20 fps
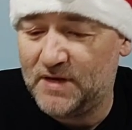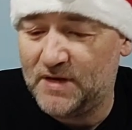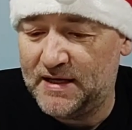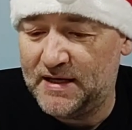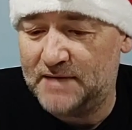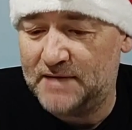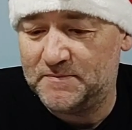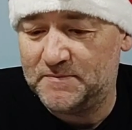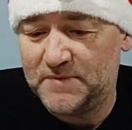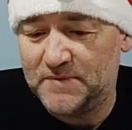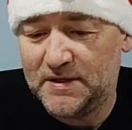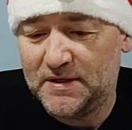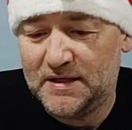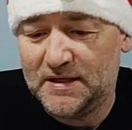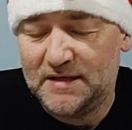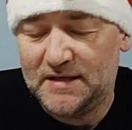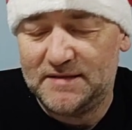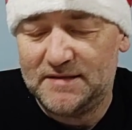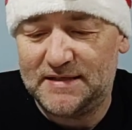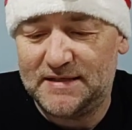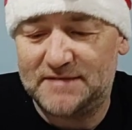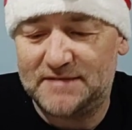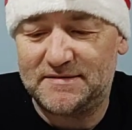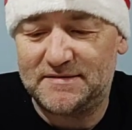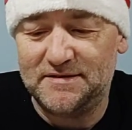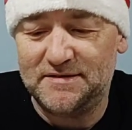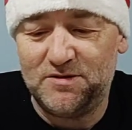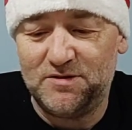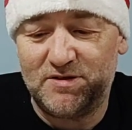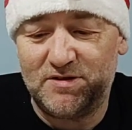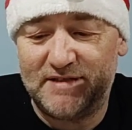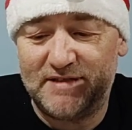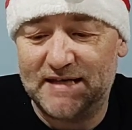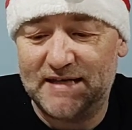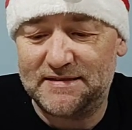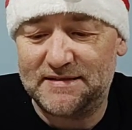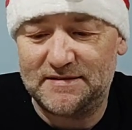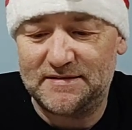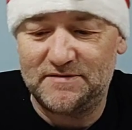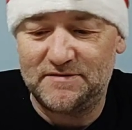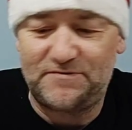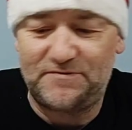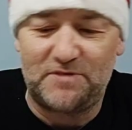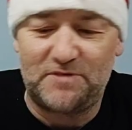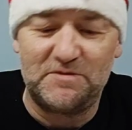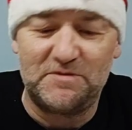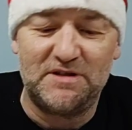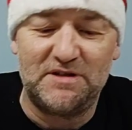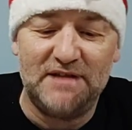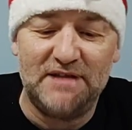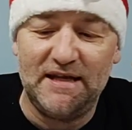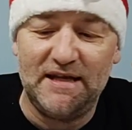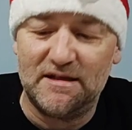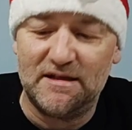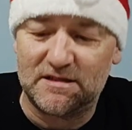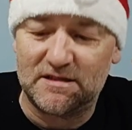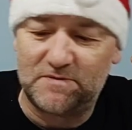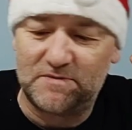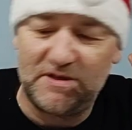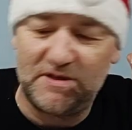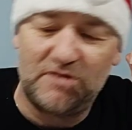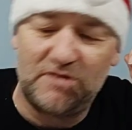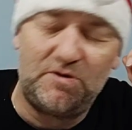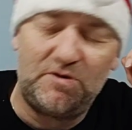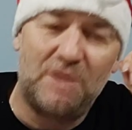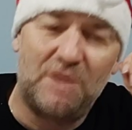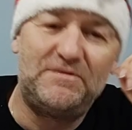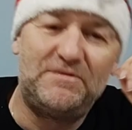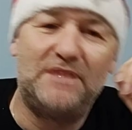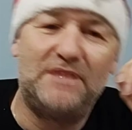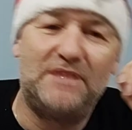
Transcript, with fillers: yeah, that you get from the needles when you rub